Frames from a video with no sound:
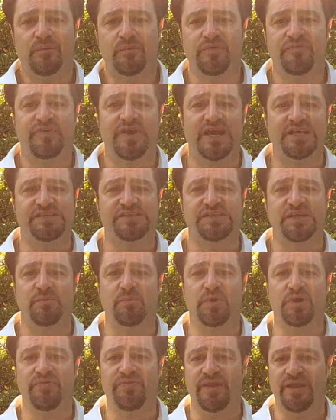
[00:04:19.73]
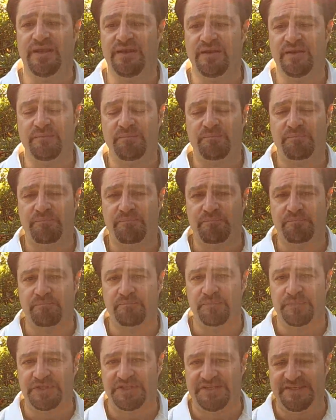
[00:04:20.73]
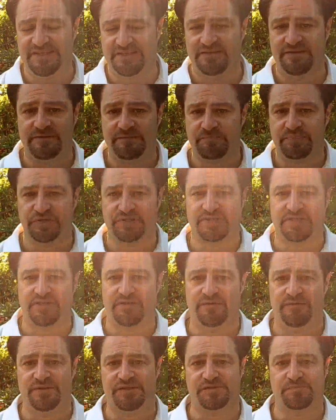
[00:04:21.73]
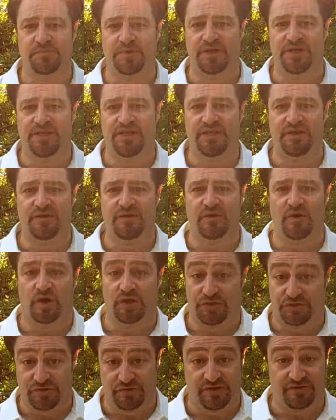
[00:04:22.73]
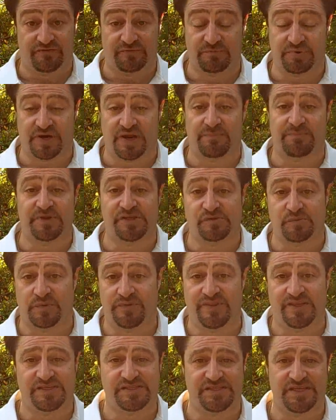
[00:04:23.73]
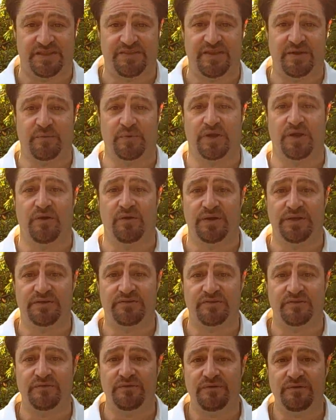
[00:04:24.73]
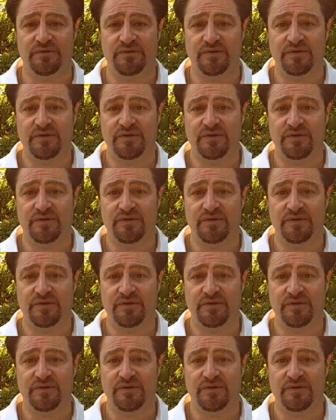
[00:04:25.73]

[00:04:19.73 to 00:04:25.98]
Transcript: We've got someone that didn't put the earnest money in on two different properties when they said they were going to.